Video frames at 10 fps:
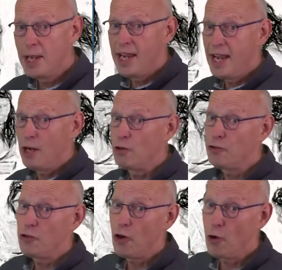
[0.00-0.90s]
And
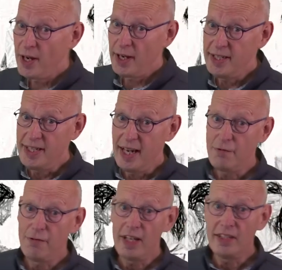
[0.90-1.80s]
also in the end
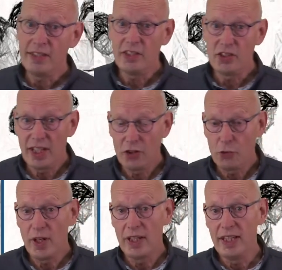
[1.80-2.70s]
phases, that's
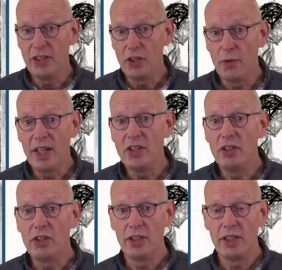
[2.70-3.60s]
where the integration
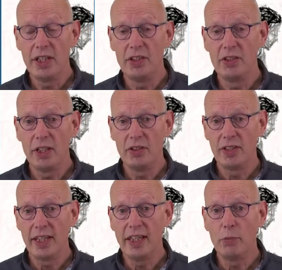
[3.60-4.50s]
is
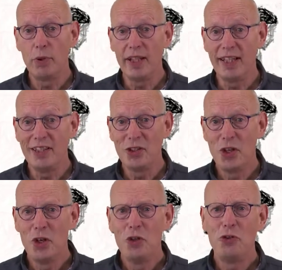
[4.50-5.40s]
taking place,
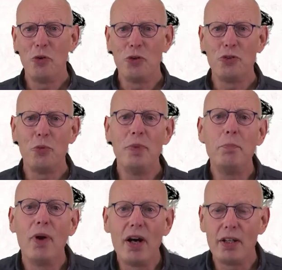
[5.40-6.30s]
to also be
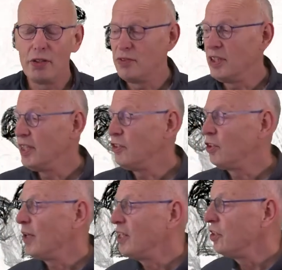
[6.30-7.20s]
part of that
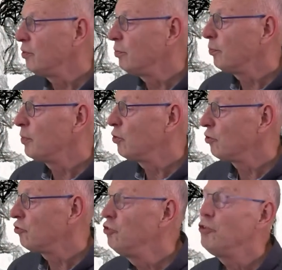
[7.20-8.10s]
integration. Because
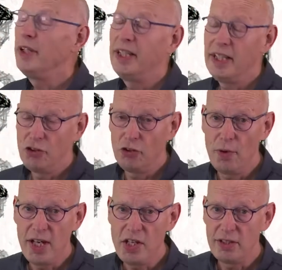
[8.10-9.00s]
during
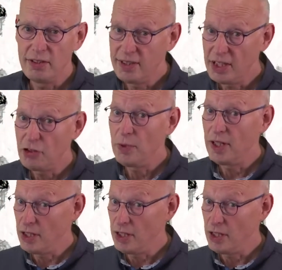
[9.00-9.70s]
integration, that's where the